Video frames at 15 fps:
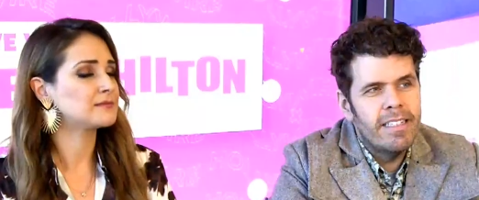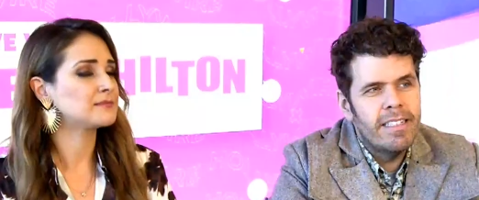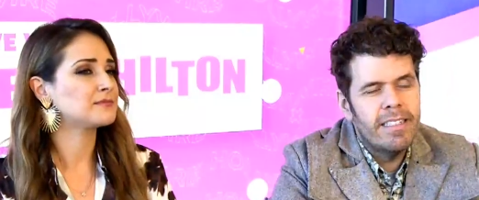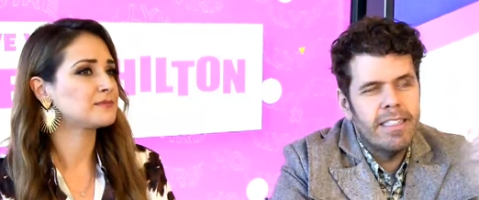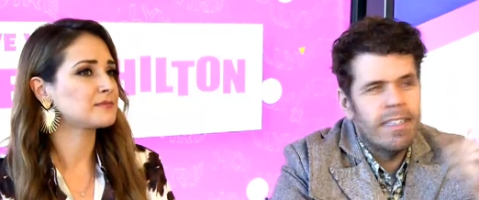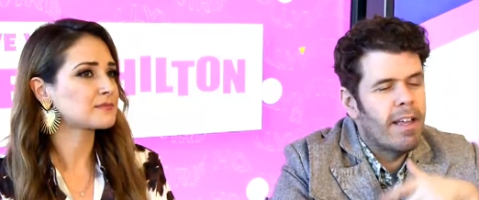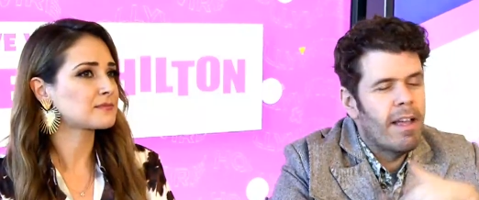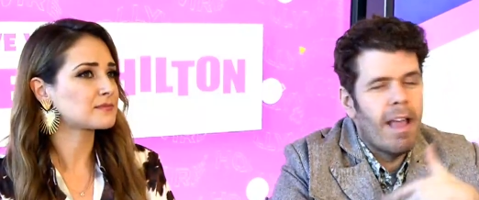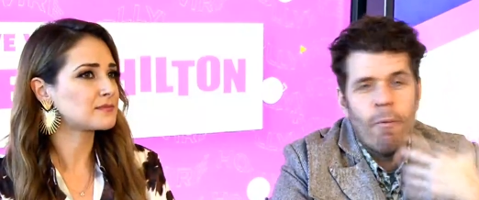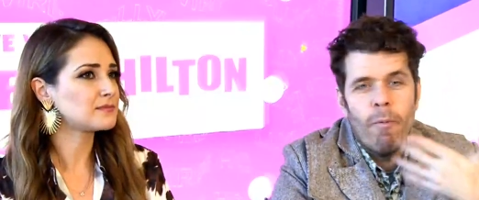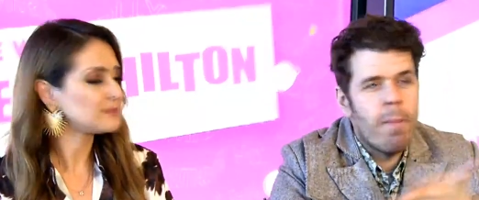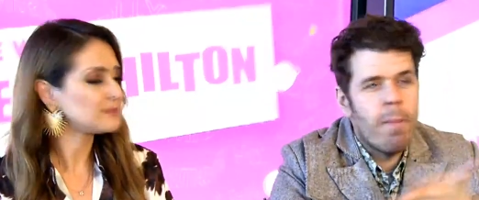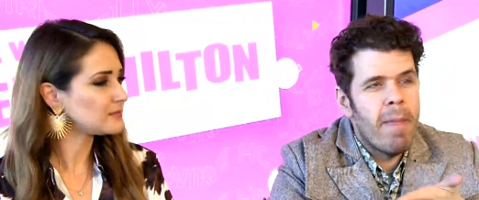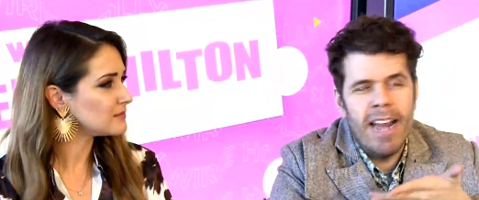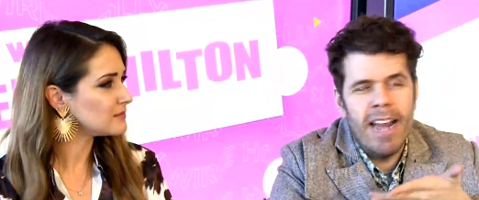Speaker 1: this,
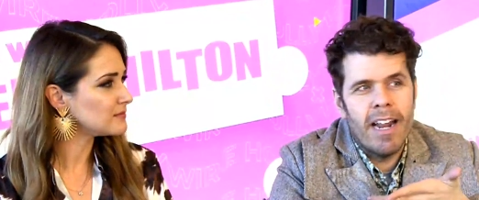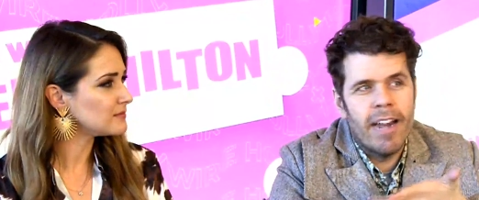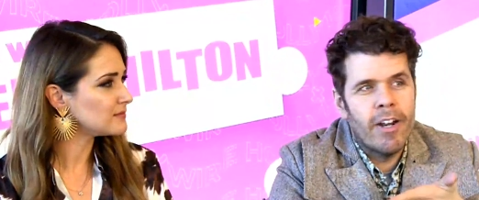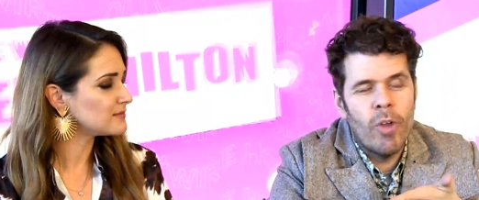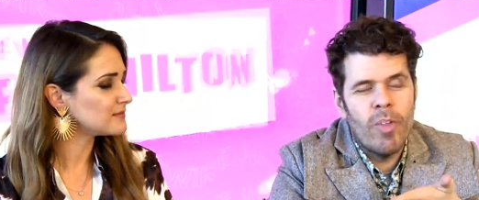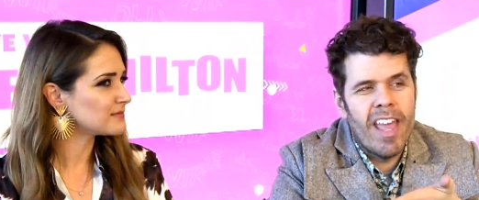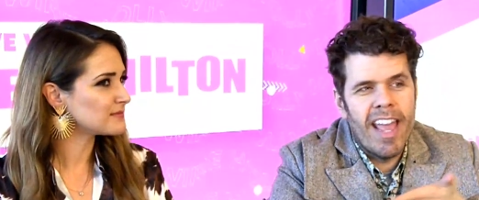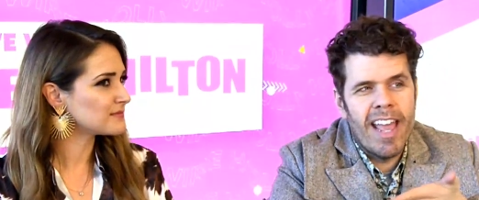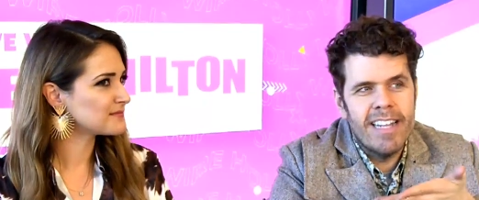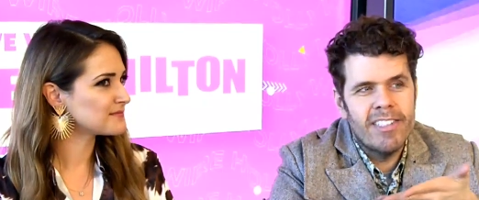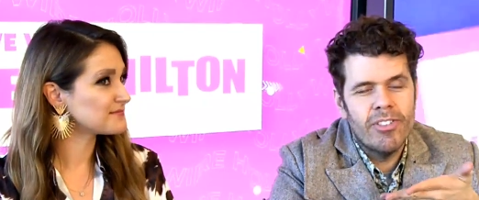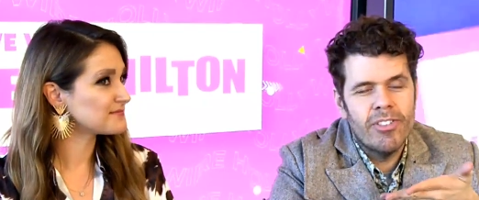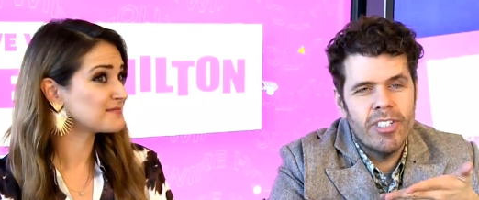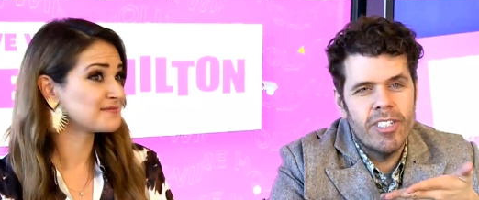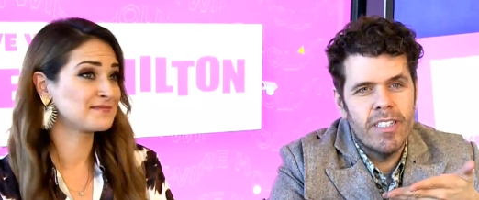we may not know the
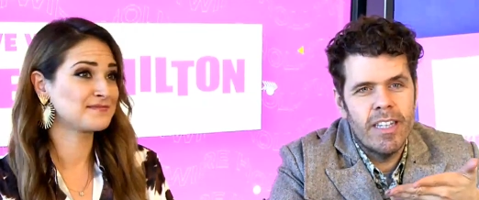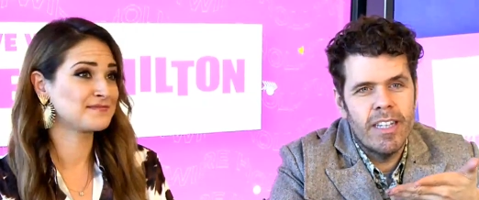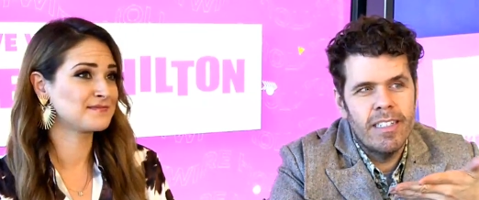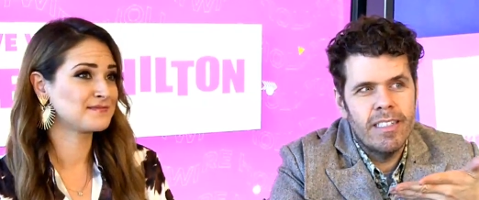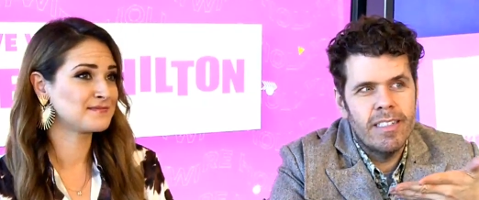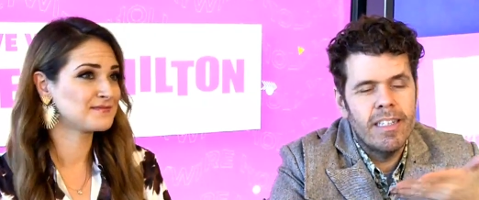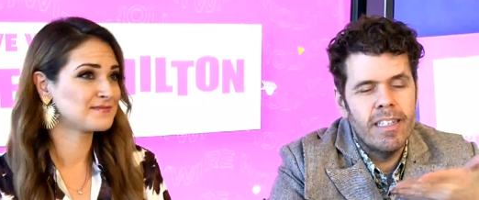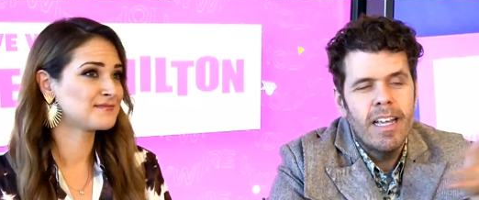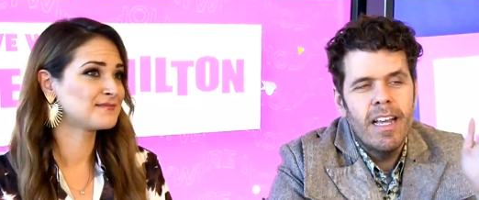answer to this.